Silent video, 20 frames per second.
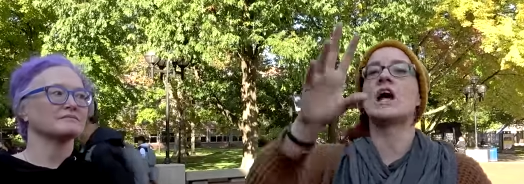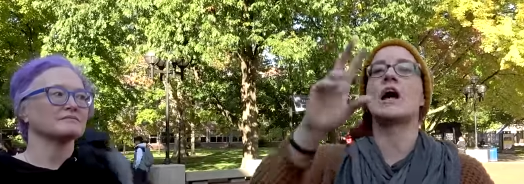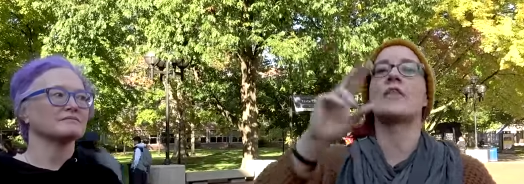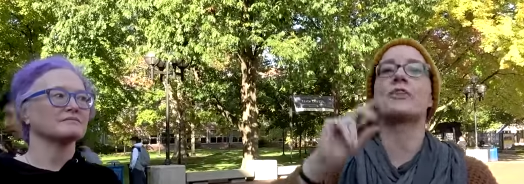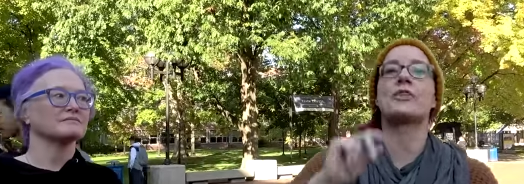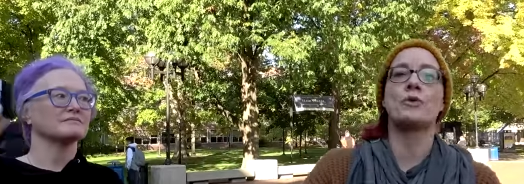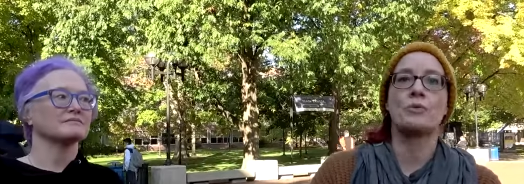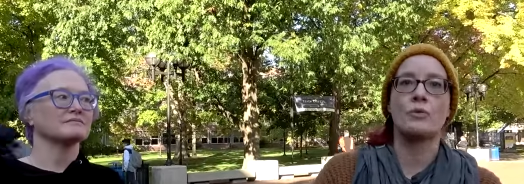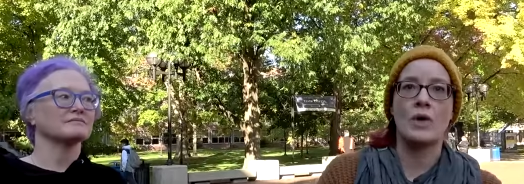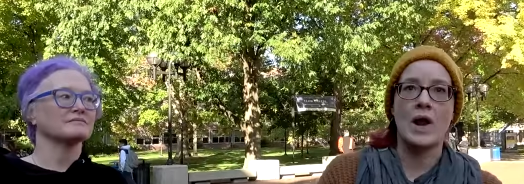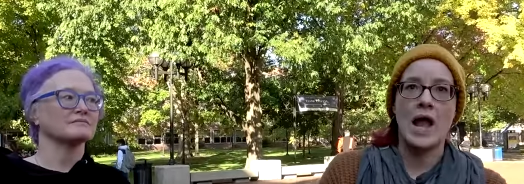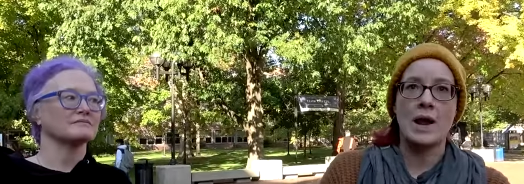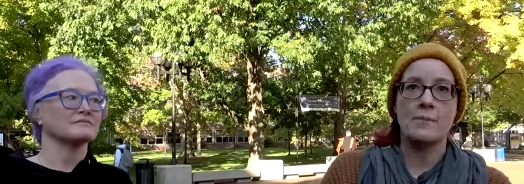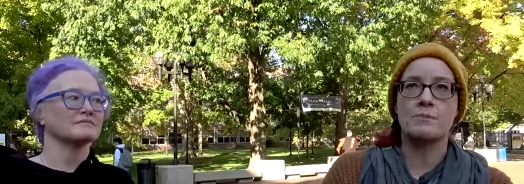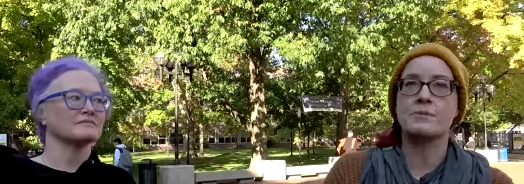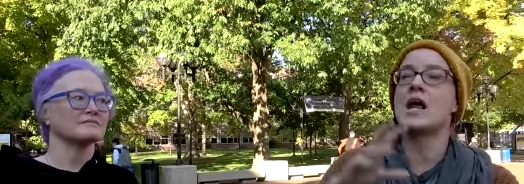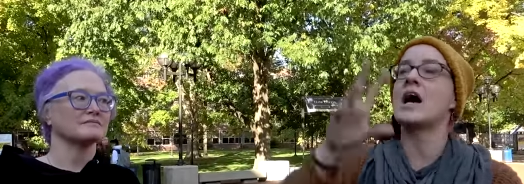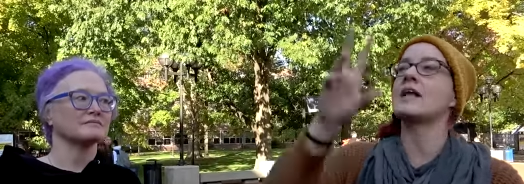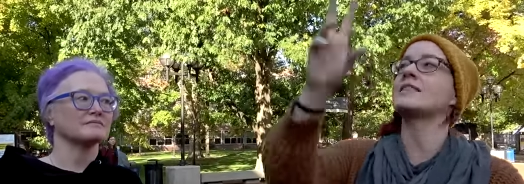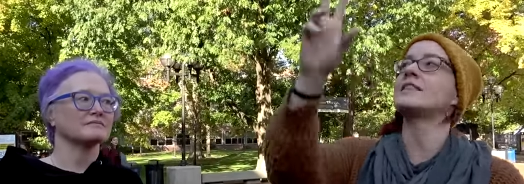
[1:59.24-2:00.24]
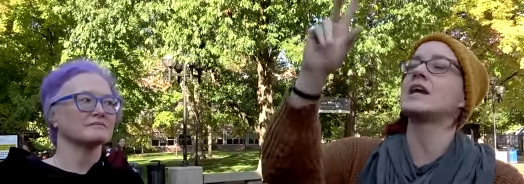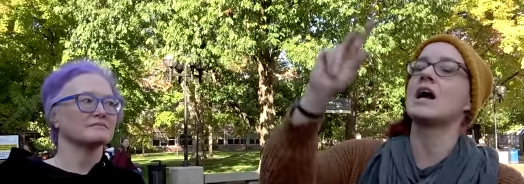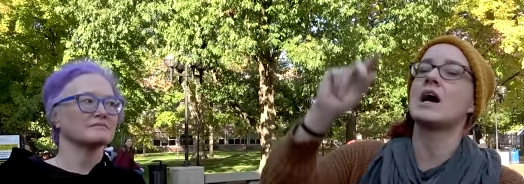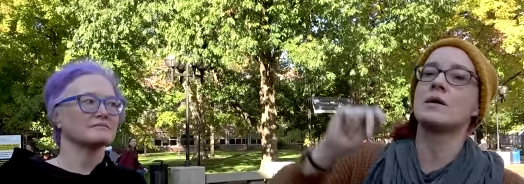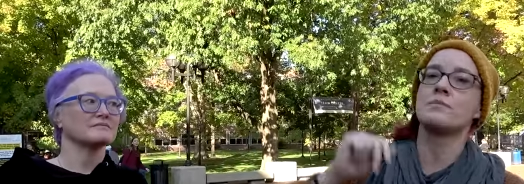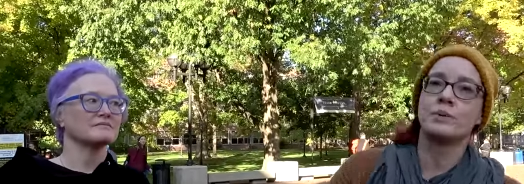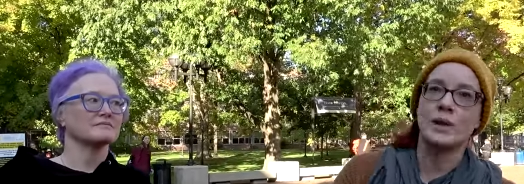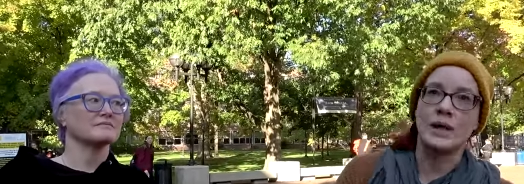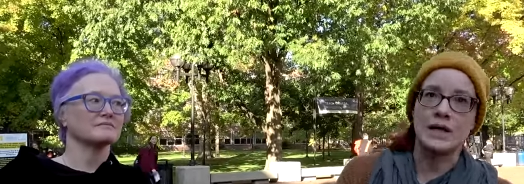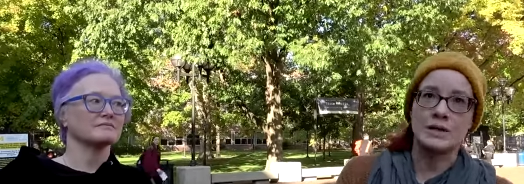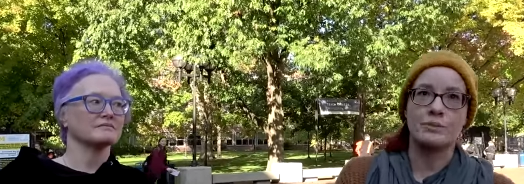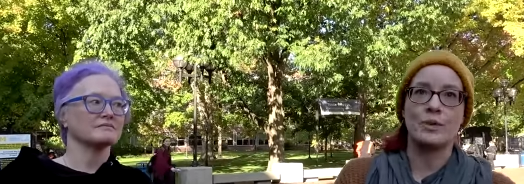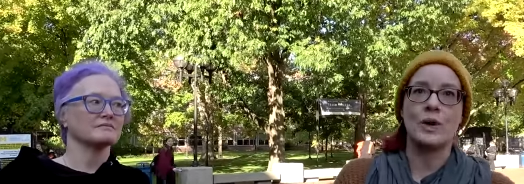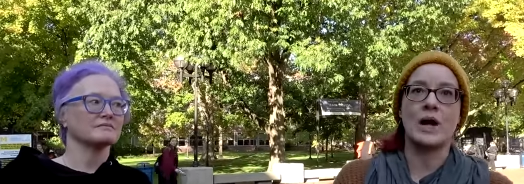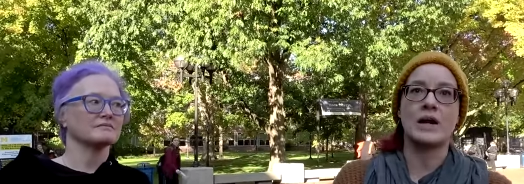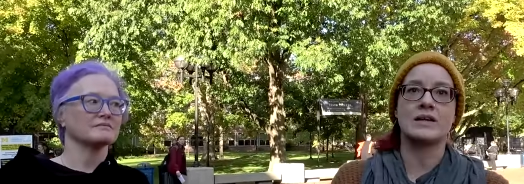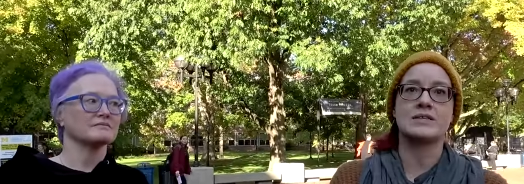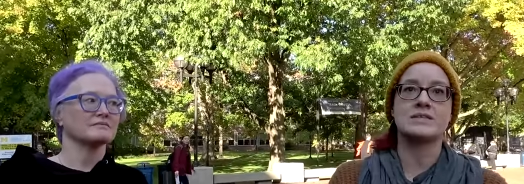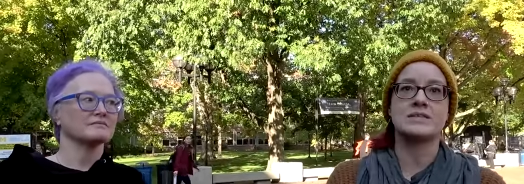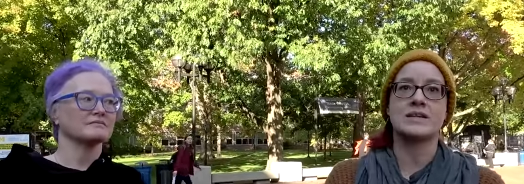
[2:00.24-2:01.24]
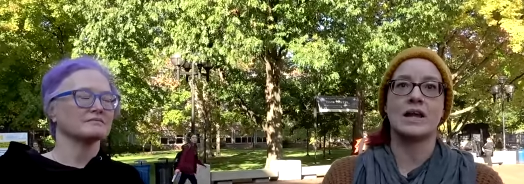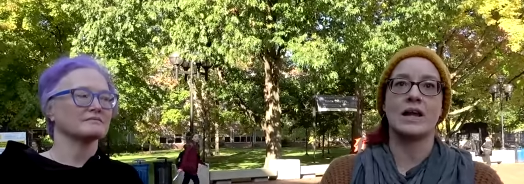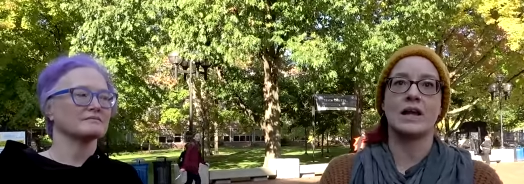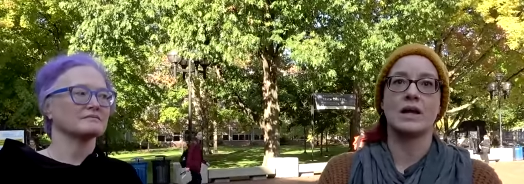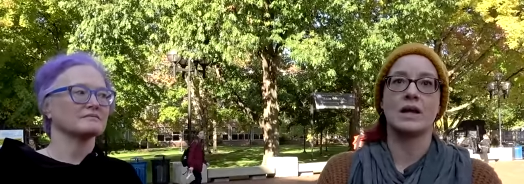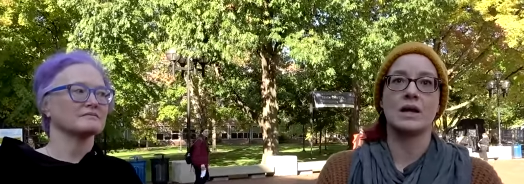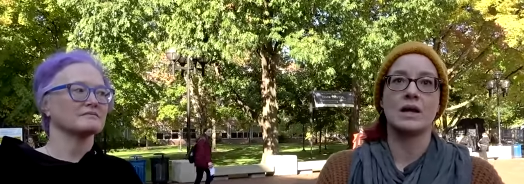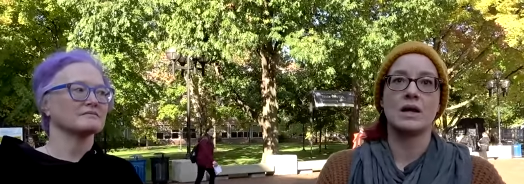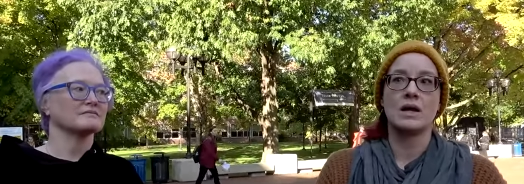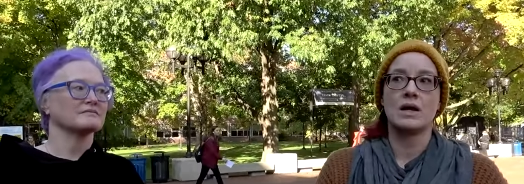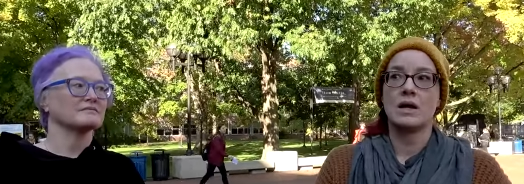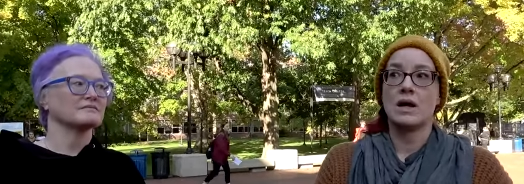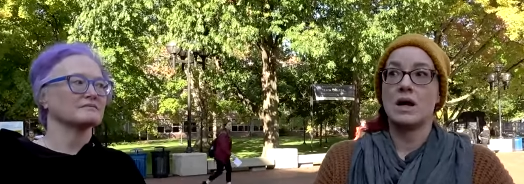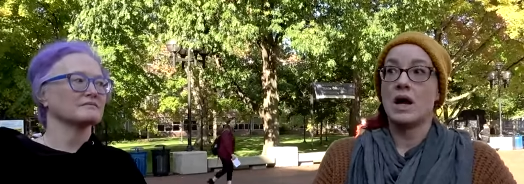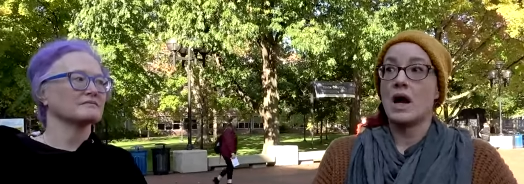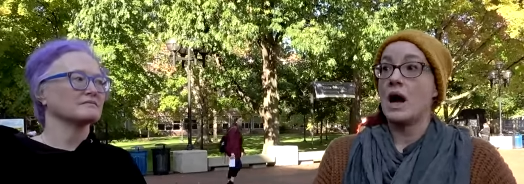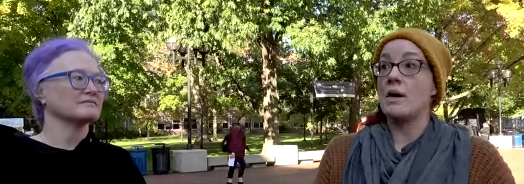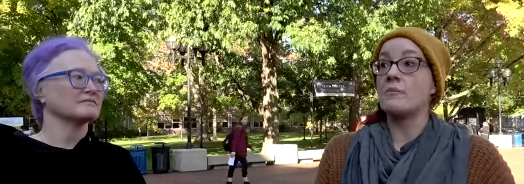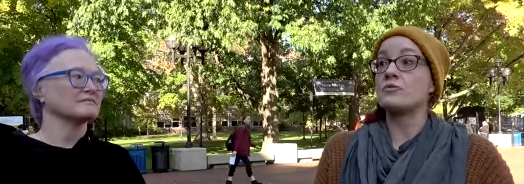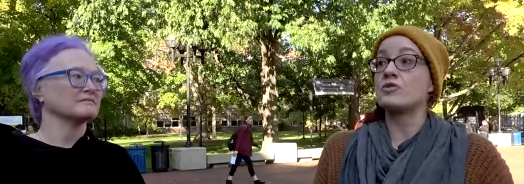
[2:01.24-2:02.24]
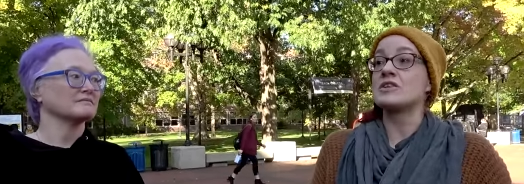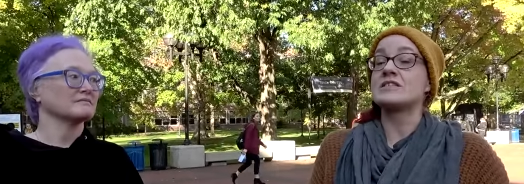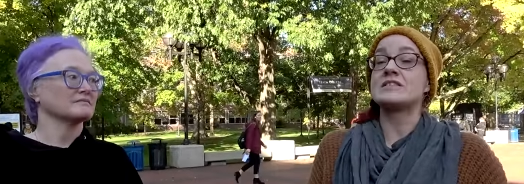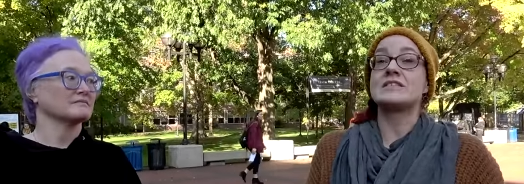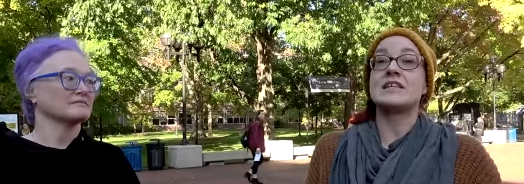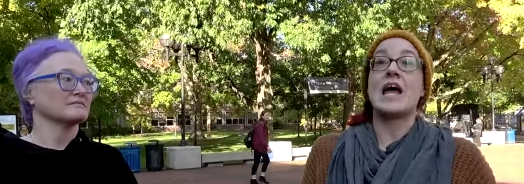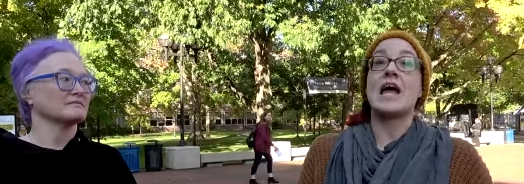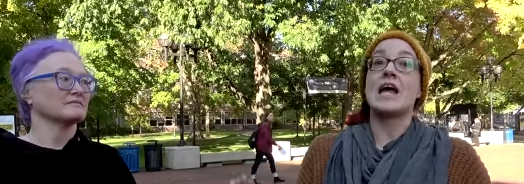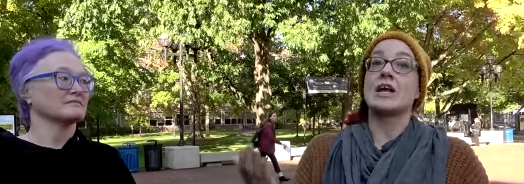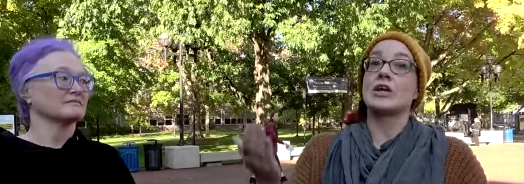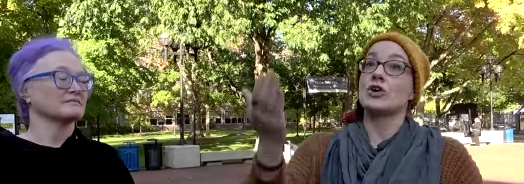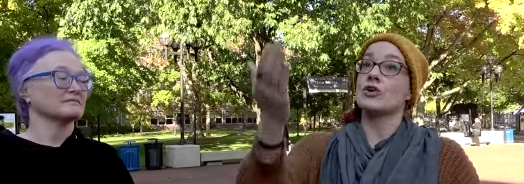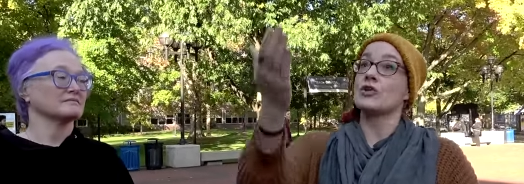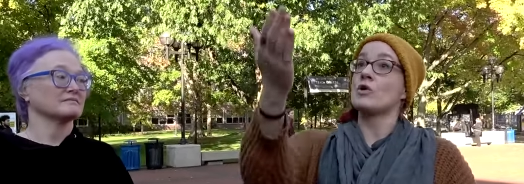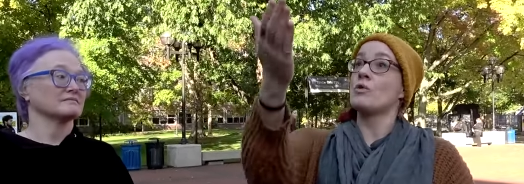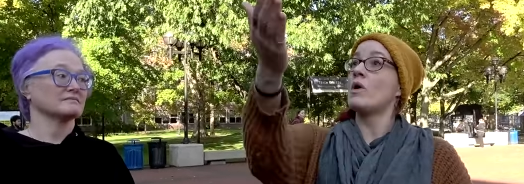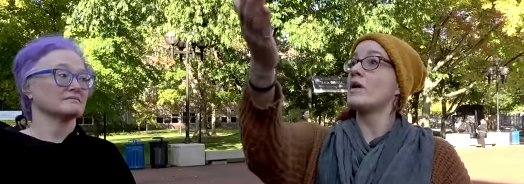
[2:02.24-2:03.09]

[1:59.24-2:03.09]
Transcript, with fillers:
Speaker 1: not the rape, not the unplanned pregnancy. I believe in. I'm just saying, you're the